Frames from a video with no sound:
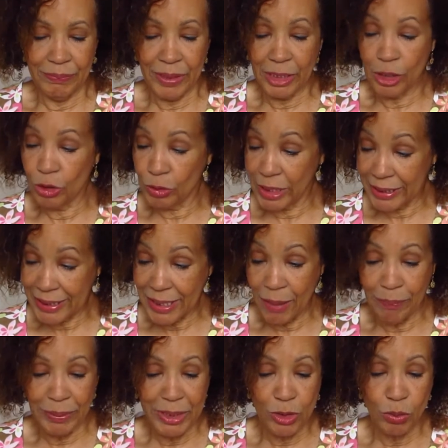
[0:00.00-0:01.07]
including
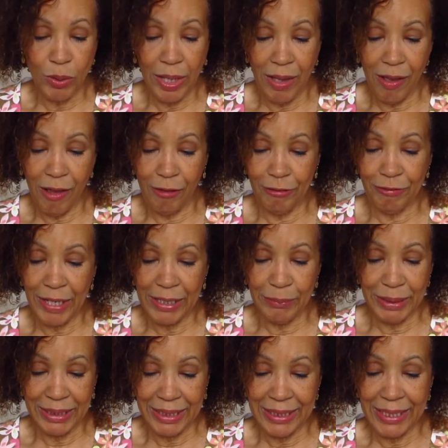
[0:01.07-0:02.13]
some B twelve,
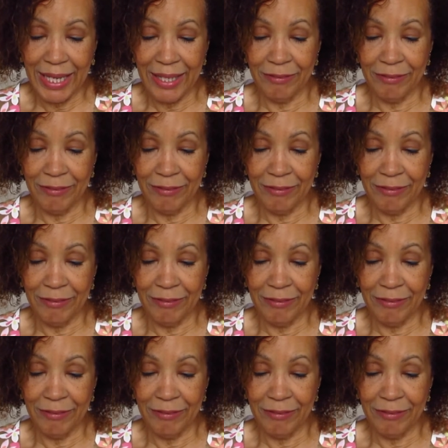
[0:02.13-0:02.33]
vitamin E,